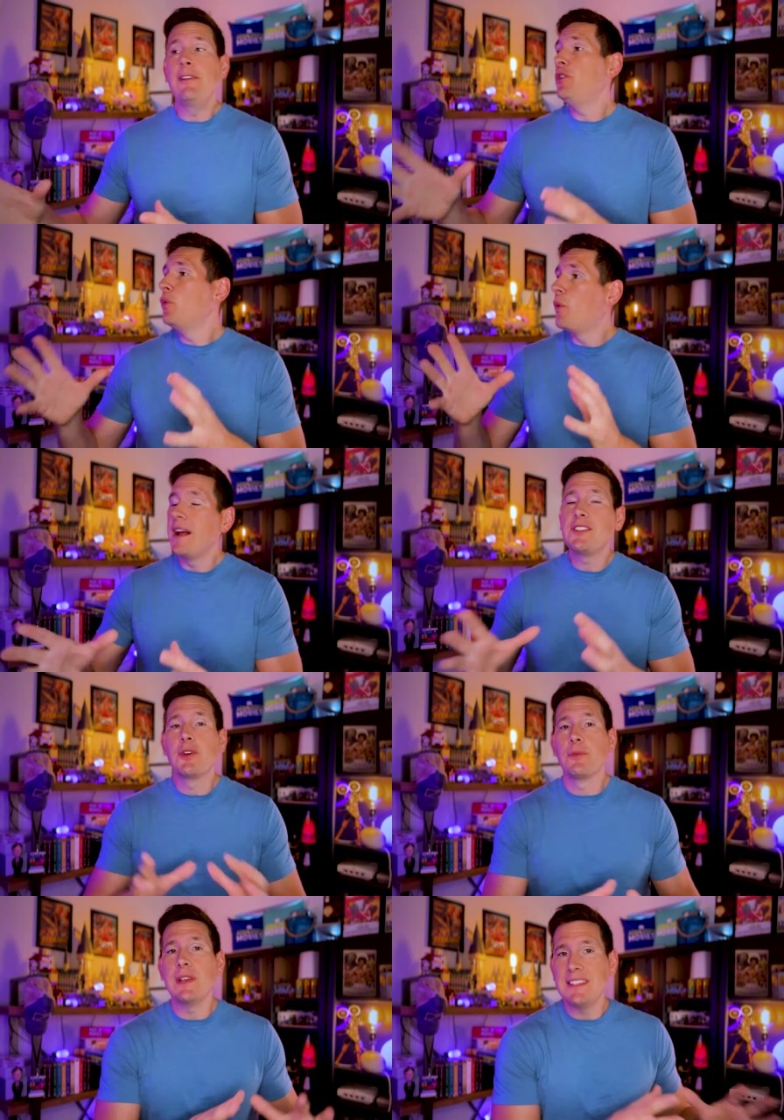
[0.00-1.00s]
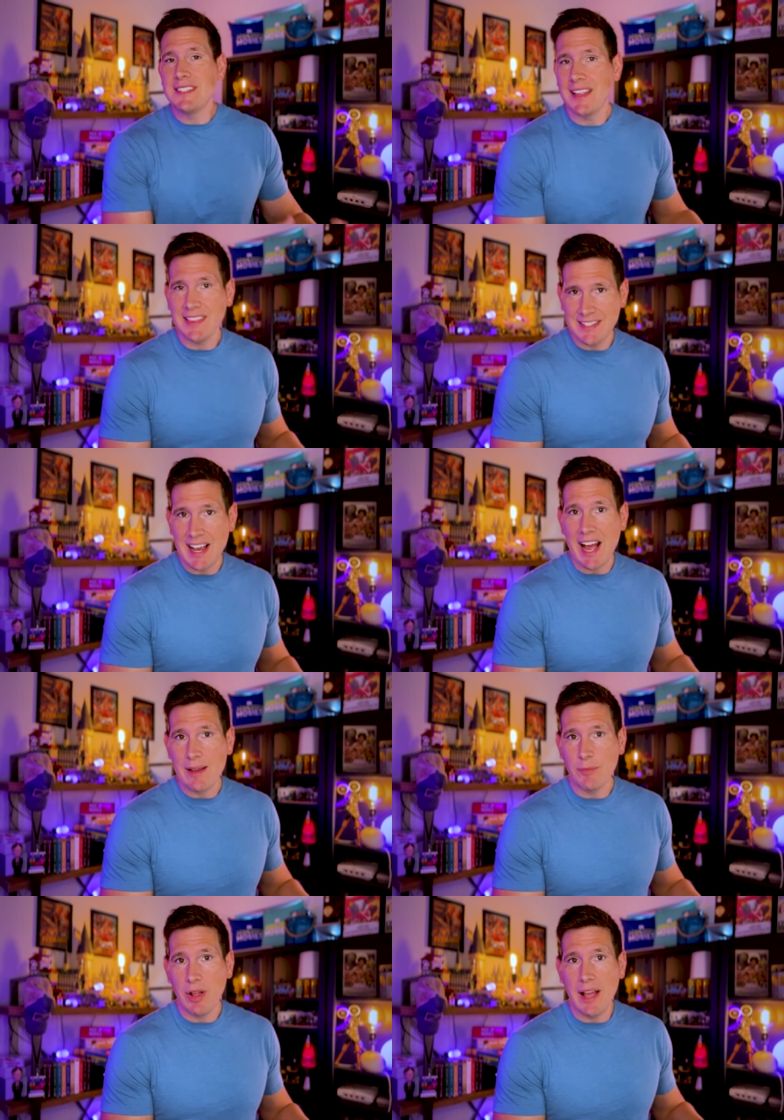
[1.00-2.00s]
if you want to reset the
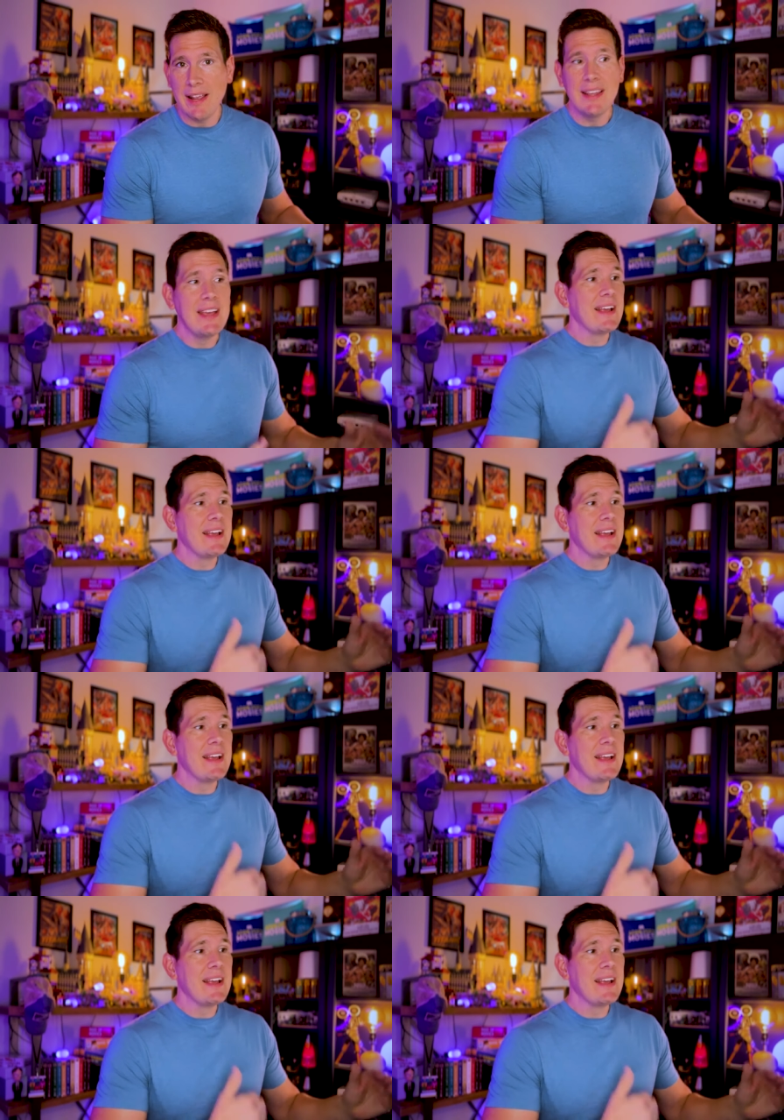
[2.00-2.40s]
timeline,